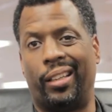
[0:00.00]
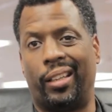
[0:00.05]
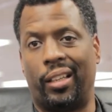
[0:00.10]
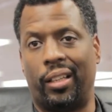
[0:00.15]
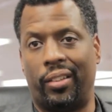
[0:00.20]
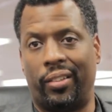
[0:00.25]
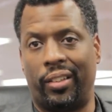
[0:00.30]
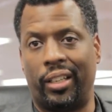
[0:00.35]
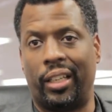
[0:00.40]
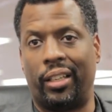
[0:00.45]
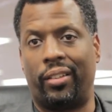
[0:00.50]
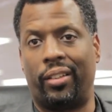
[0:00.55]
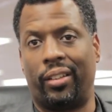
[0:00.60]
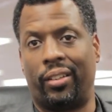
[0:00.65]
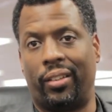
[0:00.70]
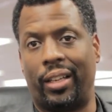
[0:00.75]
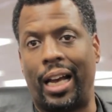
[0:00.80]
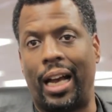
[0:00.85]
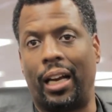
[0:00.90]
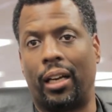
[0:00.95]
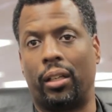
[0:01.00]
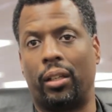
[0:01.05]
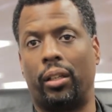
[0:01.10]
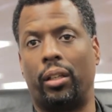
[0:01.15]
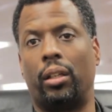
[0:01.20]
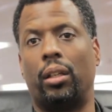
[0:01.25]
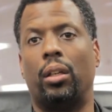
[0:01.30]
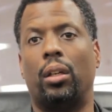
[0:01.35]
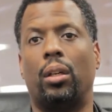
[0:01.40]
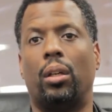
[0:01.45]
assess
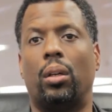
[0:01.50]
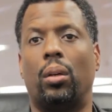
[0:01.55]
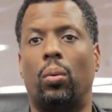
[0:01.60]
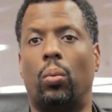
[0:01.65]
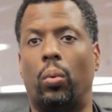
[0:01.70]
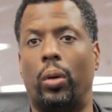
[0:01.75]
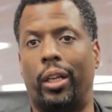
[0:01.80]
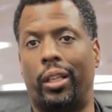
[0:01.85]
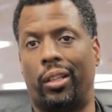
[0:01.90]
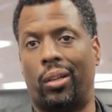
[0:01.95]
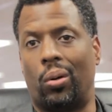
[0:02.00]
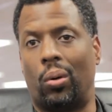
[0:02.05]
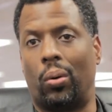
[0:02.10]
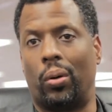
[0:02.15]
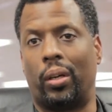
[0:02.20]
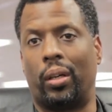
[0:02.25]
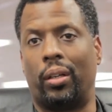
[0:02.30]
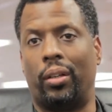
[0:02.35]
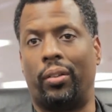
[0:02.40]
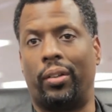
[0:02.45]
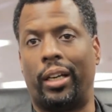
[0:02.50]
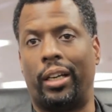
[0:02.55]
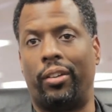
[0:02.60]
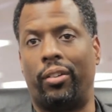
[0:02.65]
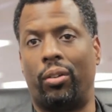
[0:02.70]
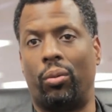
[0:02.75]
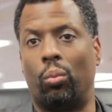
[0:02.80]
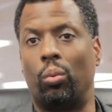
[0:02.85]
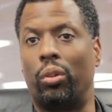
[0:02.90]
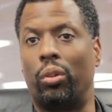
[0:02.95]
exactly where the organization